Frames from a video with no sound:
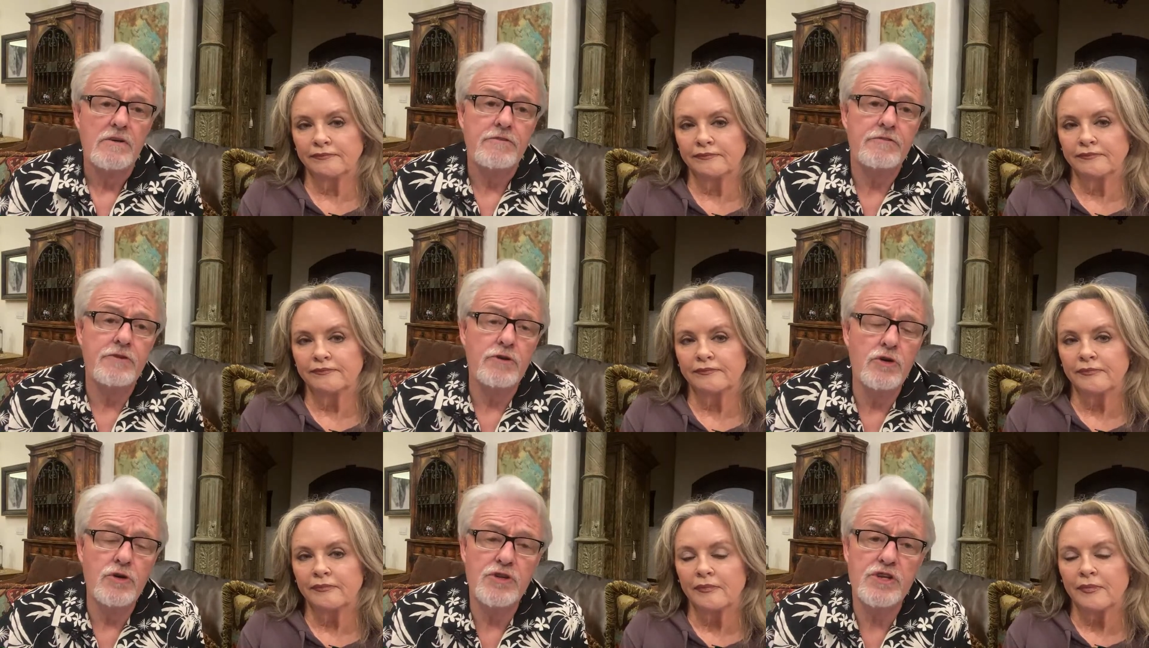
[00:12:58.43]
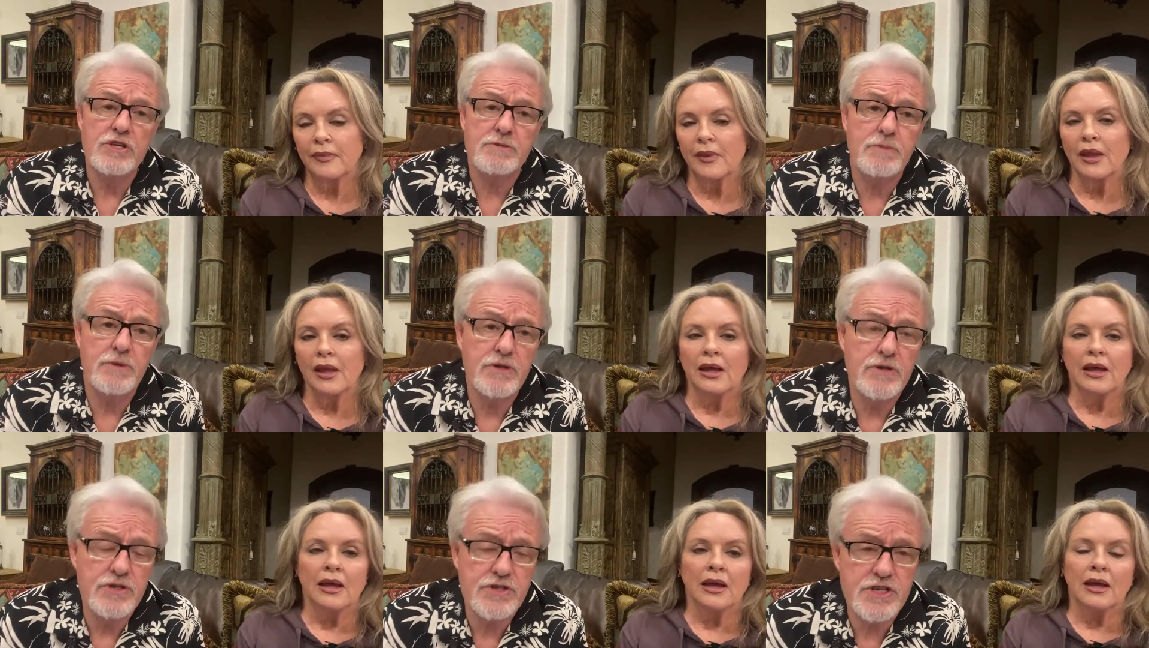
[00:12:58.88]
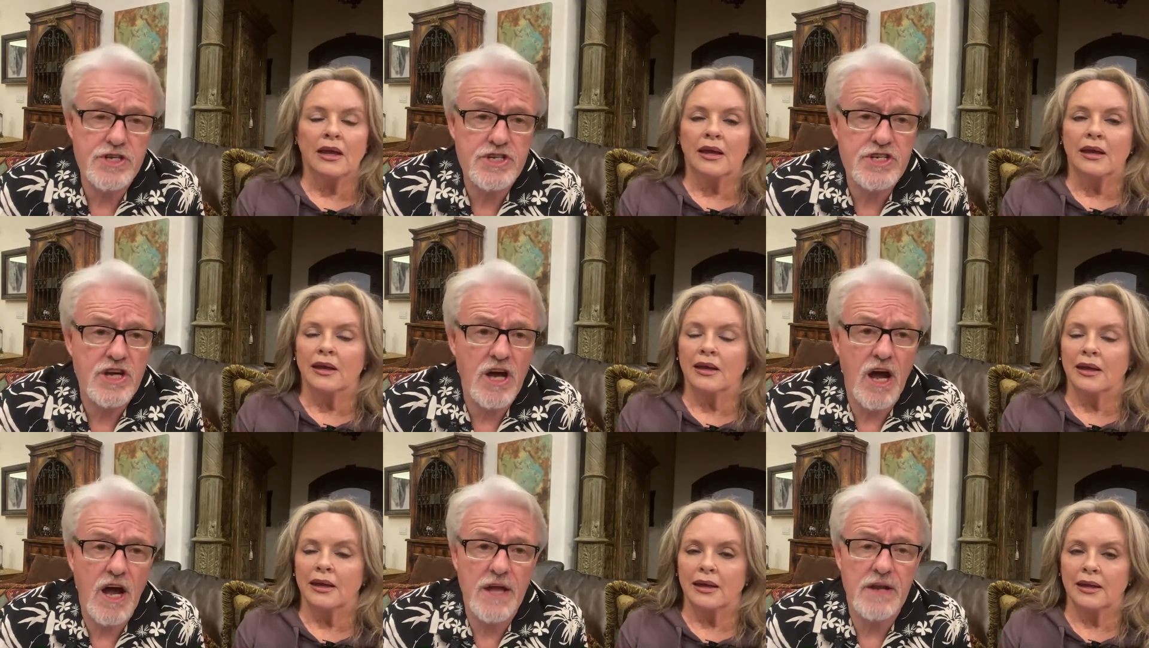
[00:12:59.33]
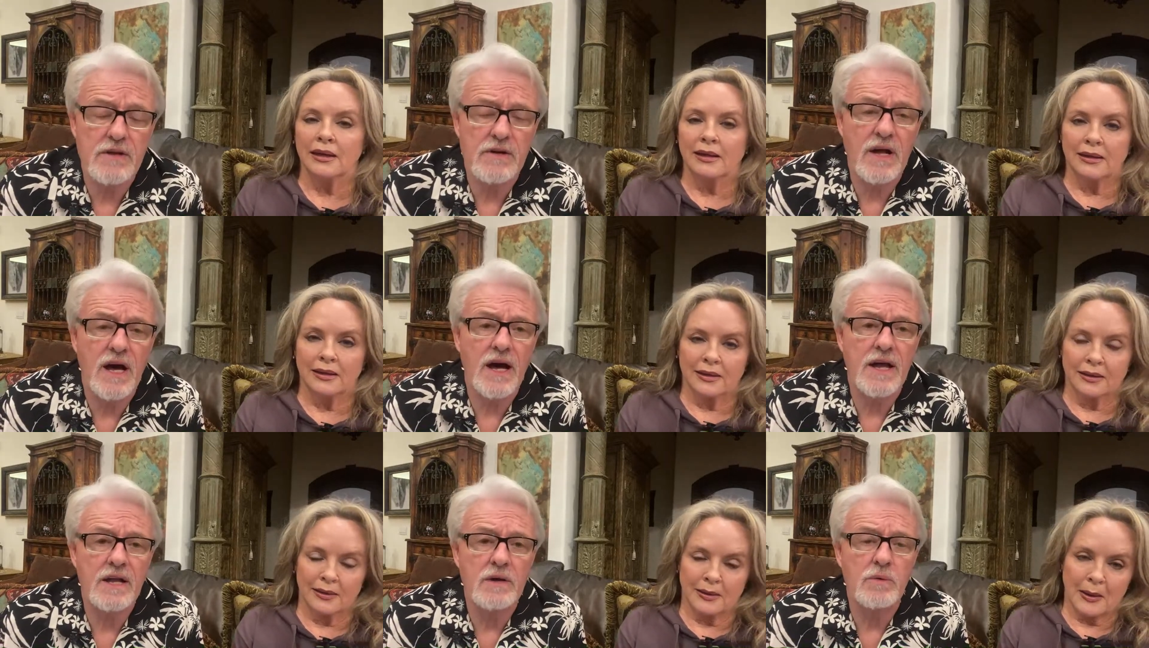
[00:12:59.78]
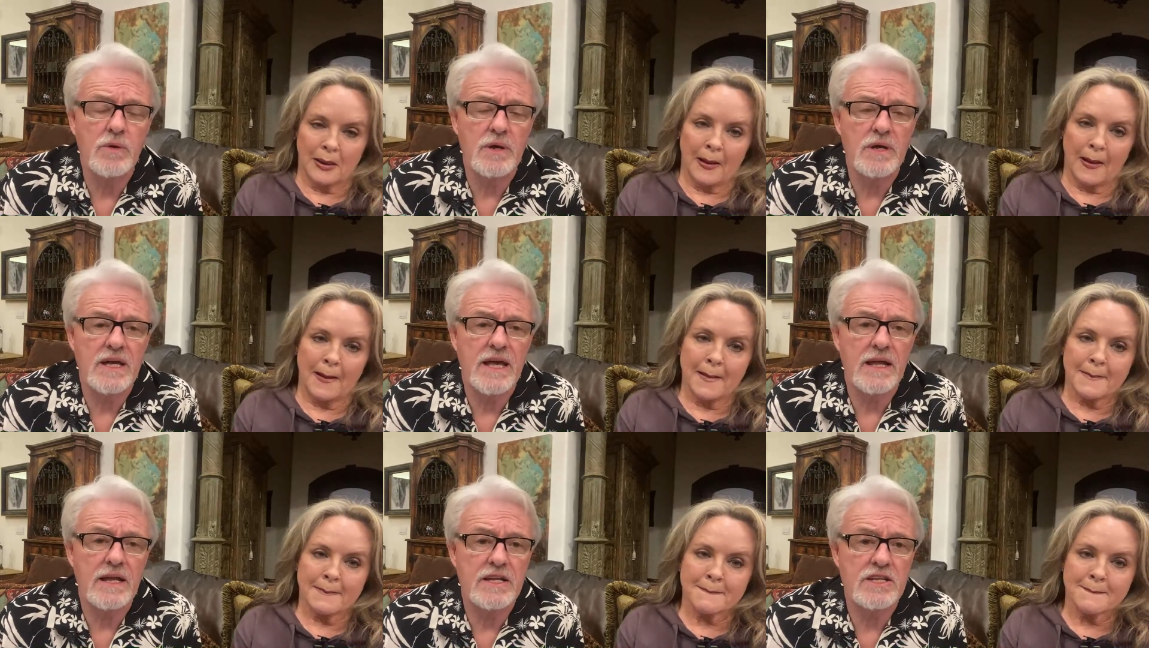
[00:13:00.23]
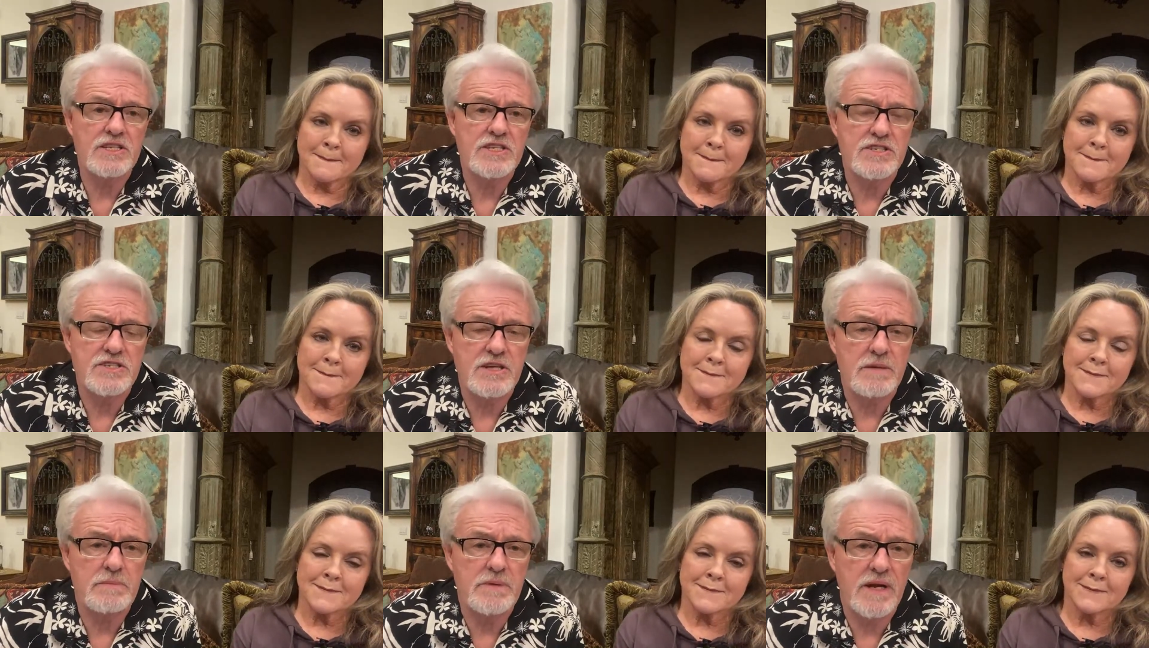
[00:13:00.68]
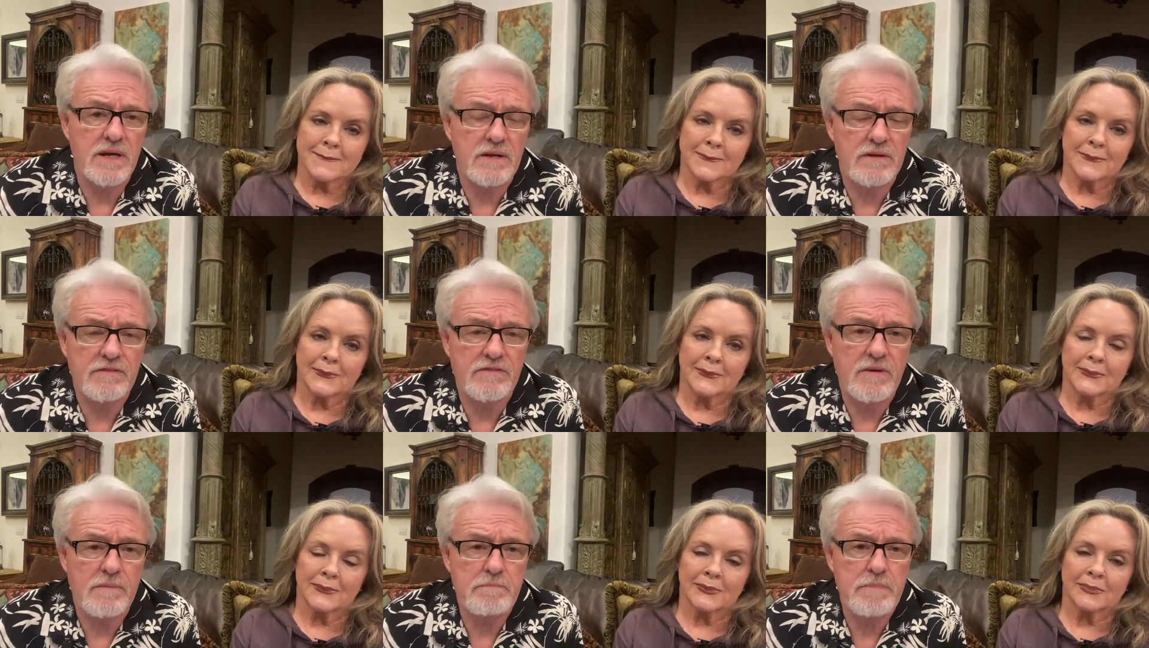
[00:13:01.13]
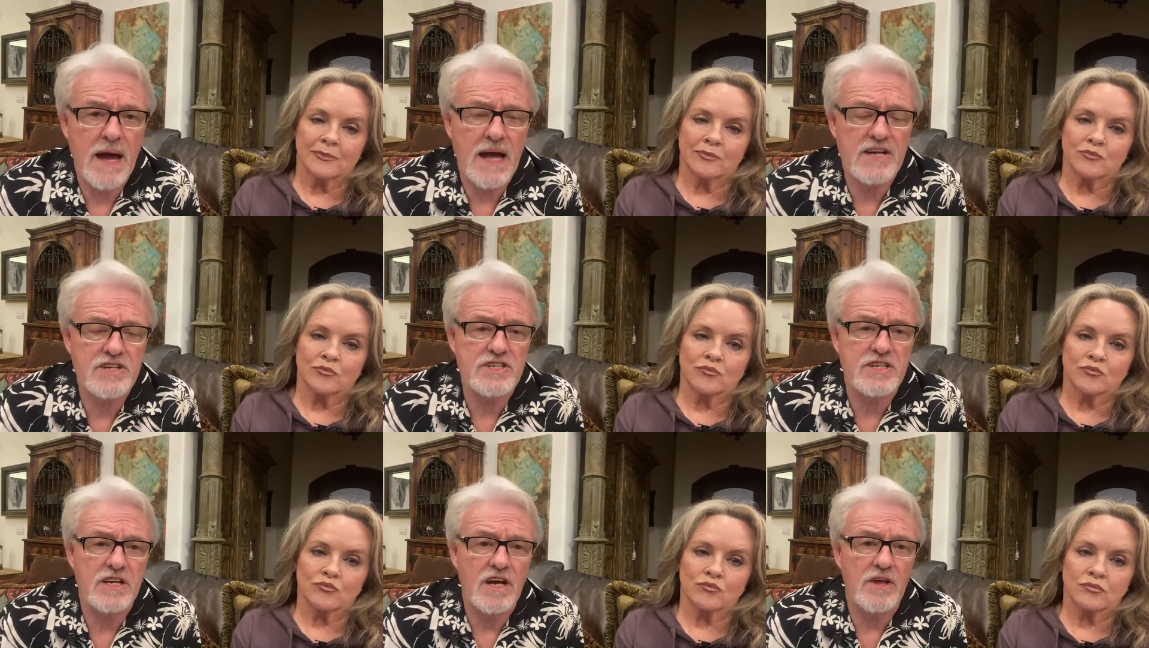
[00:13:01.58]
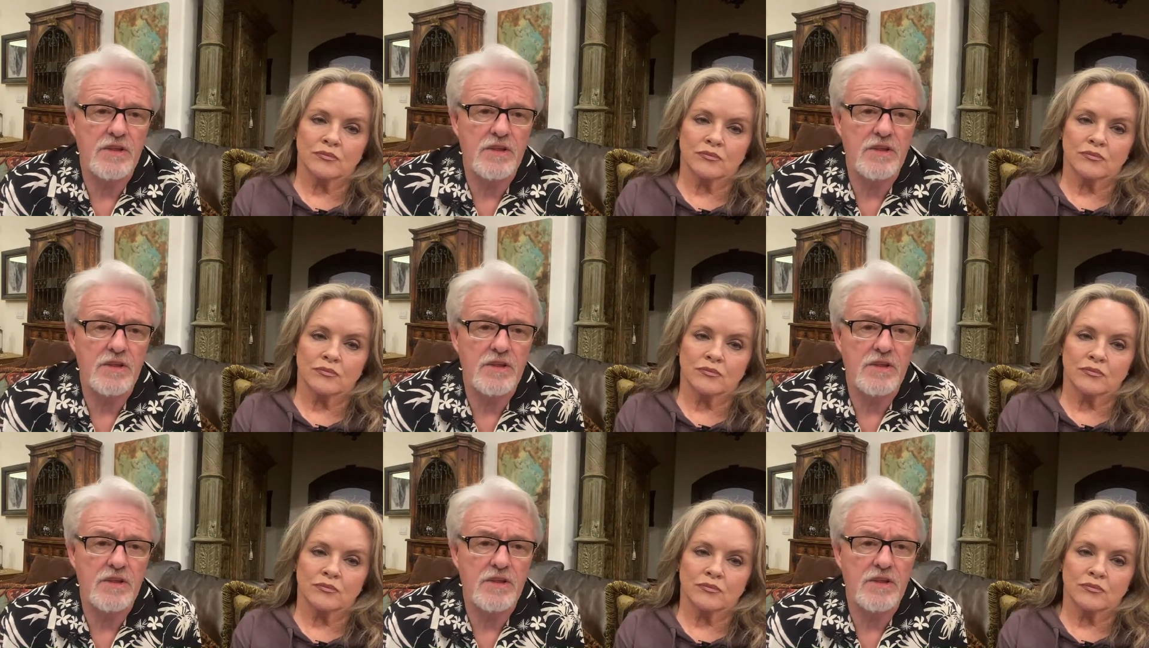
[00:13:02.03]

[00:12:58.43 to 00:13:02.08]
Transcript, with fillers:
Speaker 1: Food that's produced in China. I don't want to get into some kind of a bashing